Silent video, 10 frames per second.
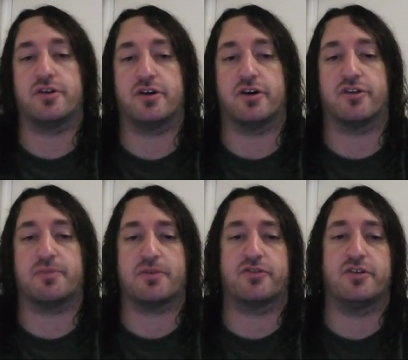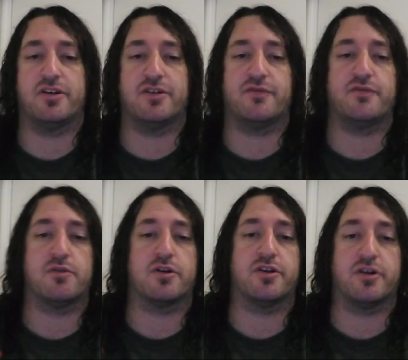especially if
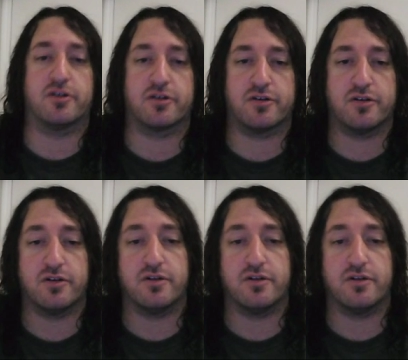you're younger,